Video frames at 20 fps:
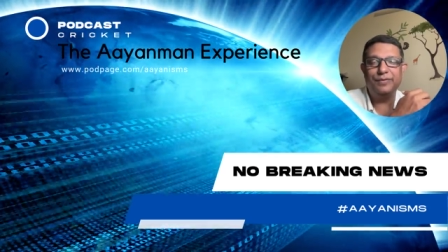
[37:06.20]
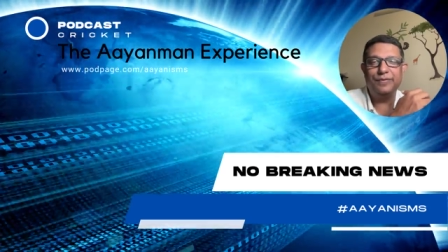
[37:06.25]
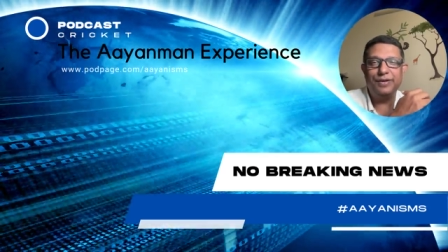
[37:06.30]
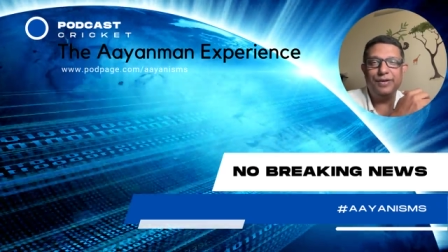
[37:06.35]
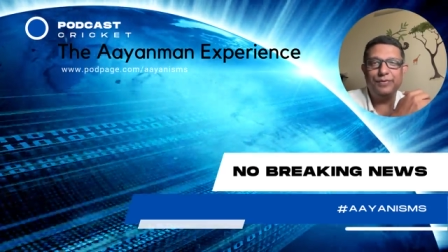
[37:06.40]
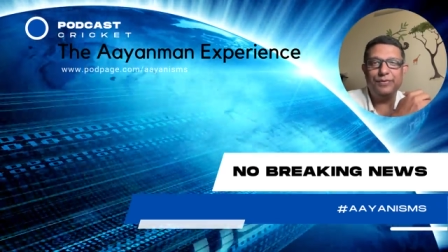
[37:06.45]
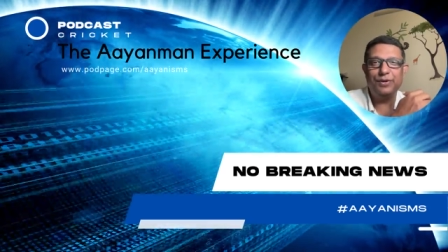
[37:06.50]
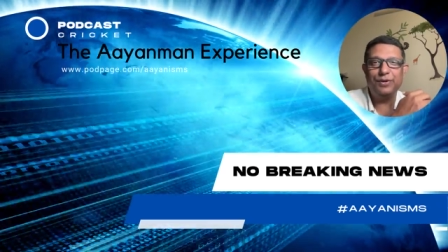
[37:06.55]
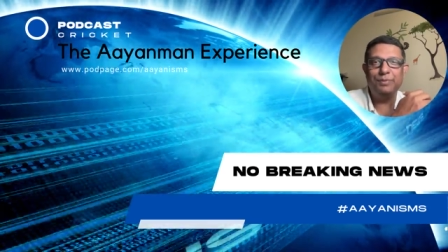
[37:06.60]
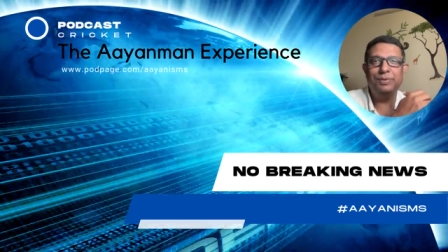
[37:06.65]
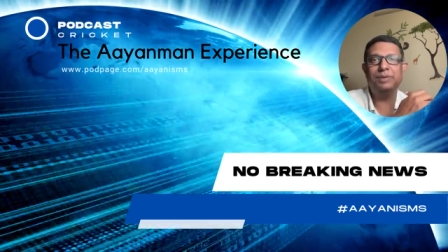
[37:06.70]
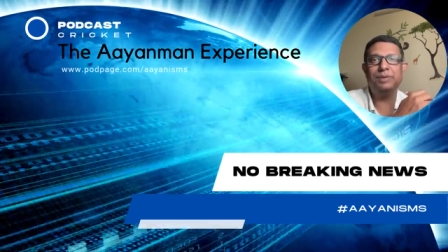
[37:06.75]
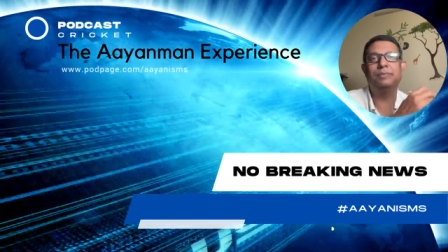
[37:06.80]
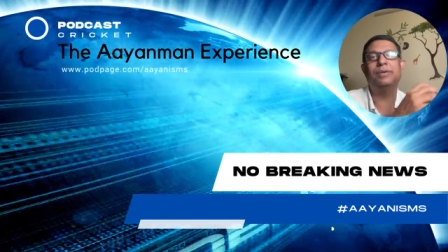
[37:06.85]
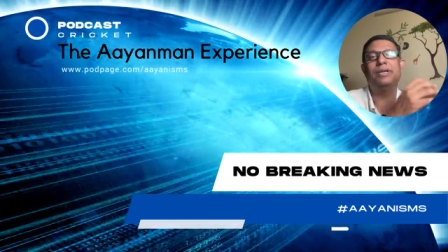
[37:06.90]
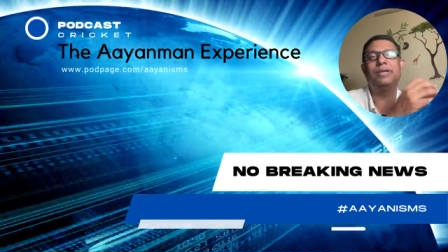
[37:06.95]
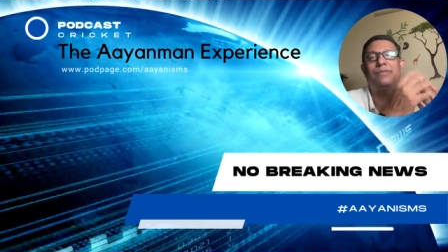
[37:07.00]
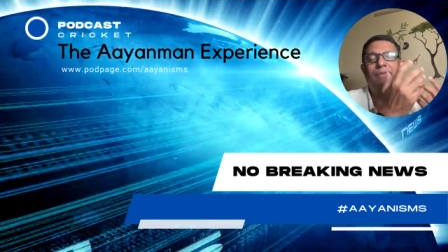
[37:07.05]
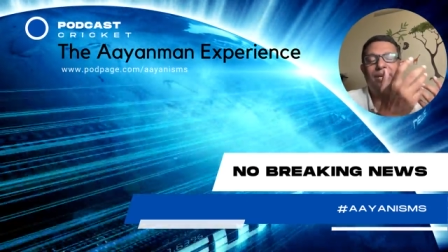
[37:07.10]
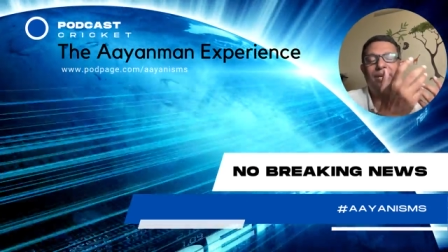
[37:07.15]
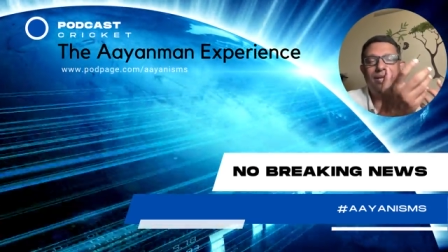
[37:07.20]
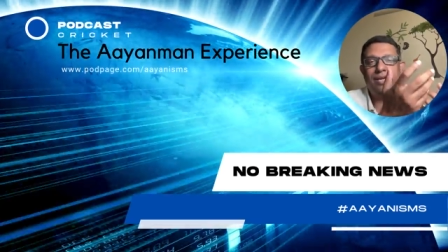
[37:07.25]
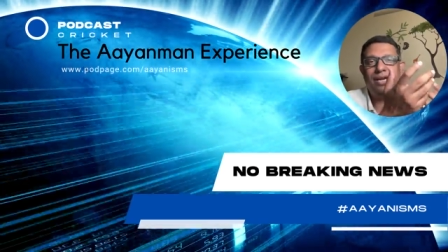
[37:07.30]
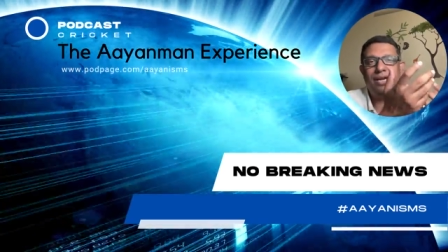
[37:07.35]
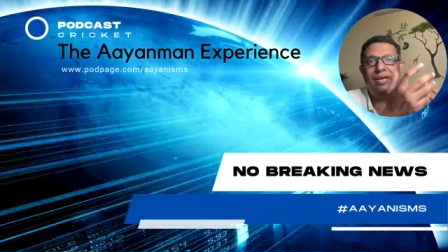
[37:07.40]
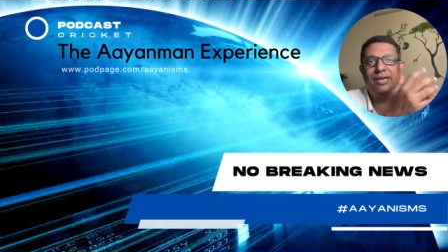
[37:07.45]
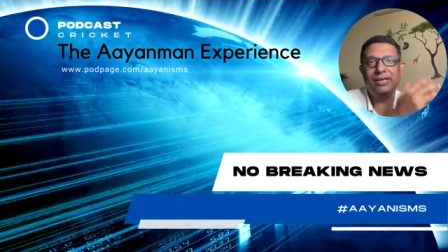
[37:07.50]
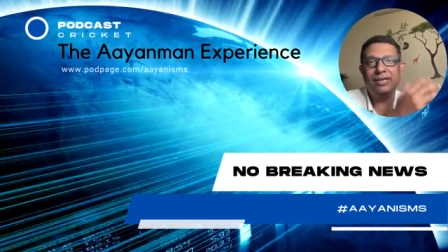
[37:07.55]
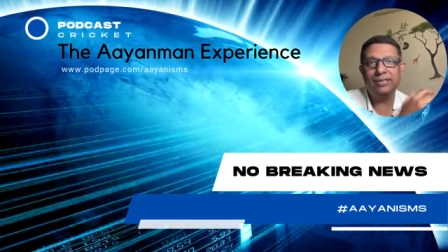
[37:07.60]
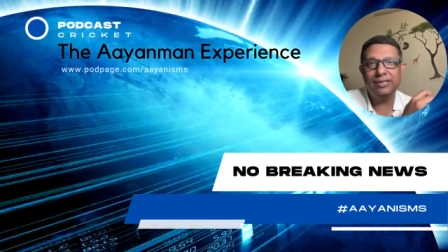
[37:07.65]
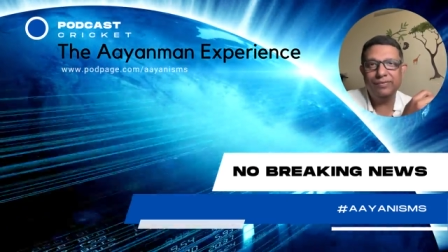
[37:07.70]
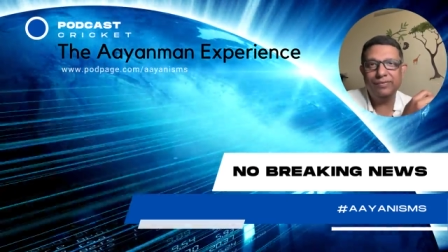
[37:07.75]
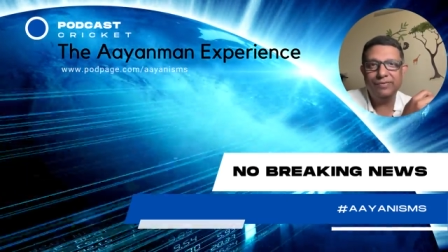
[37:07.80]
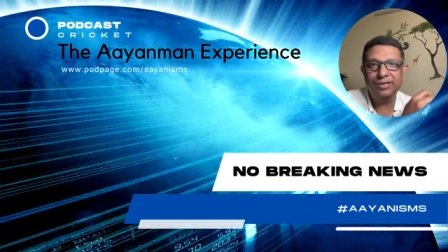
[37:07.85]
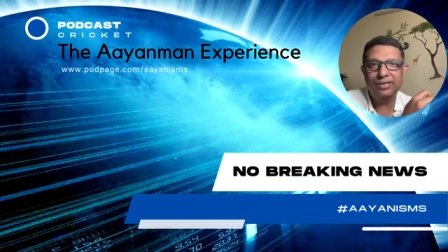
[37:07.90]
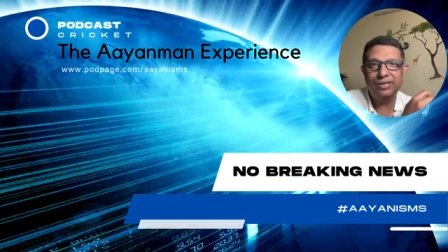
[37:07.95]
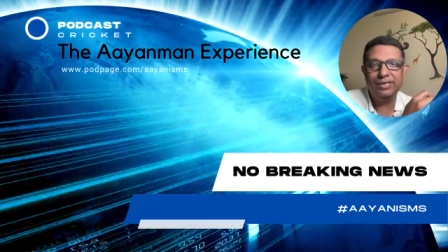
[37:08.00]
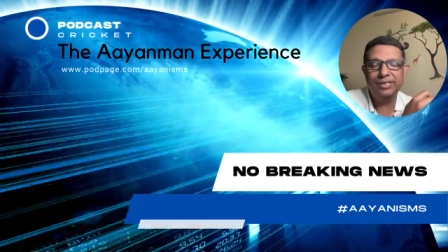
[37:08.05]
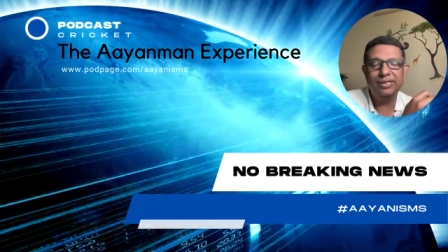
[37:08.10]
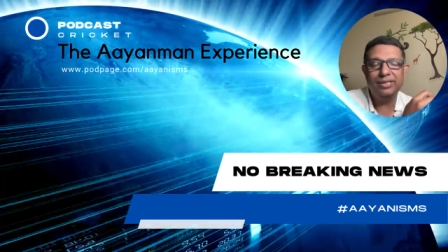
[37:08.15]
away from it. But if I can, I'll
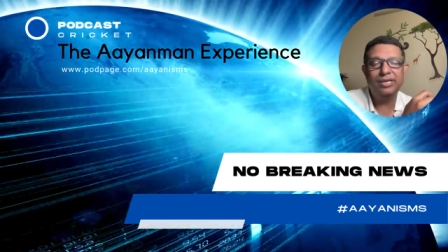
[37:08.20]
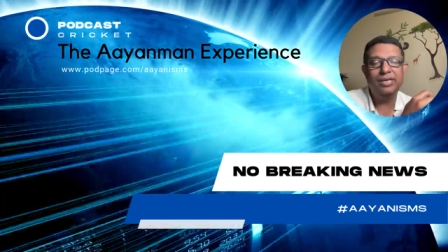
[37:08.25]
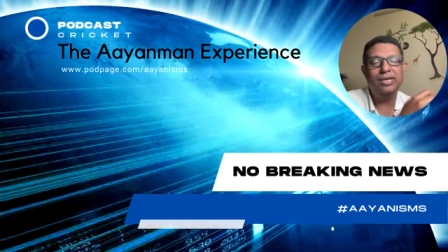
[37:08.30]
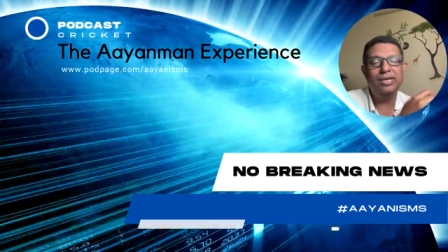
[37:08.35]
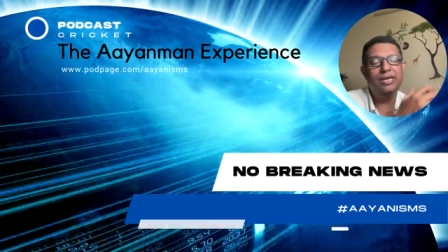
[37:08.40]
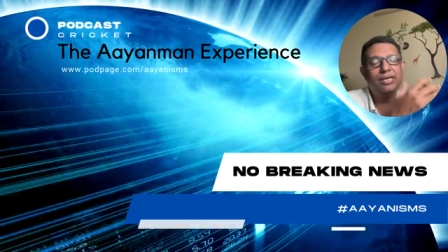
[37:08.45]
definitely